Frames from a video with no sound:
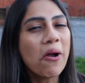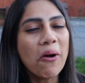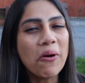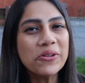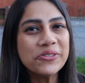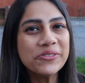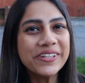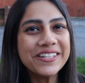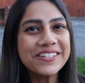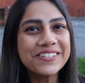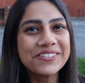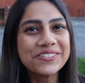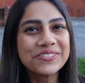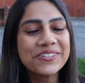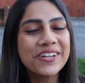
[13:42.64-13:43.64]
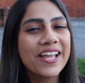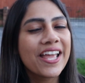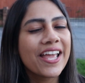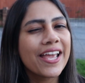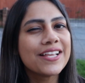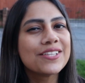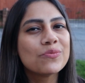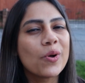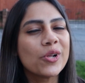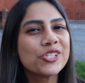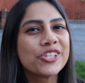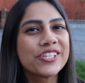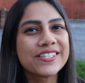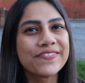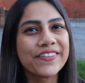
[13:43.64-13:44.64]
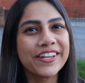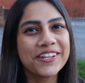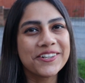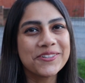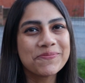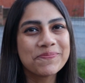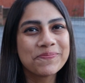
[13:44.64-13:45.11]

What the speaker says: all you need to do is watch this video.